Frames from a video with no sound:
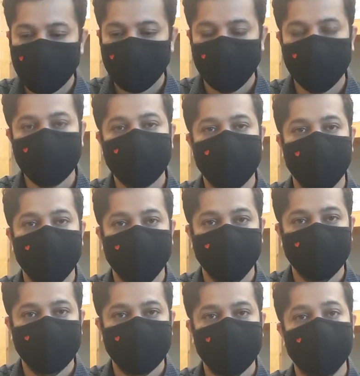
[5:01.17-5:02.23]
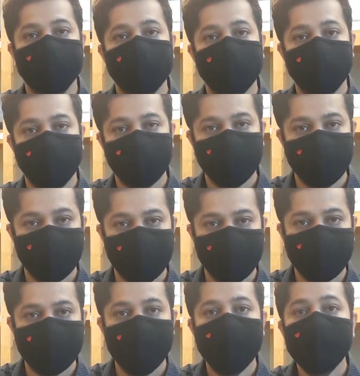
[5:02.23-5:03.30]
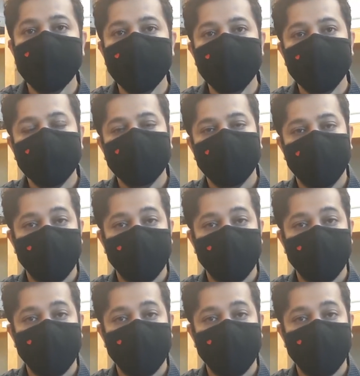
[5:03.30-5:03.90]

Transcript: to understanding the surface processes that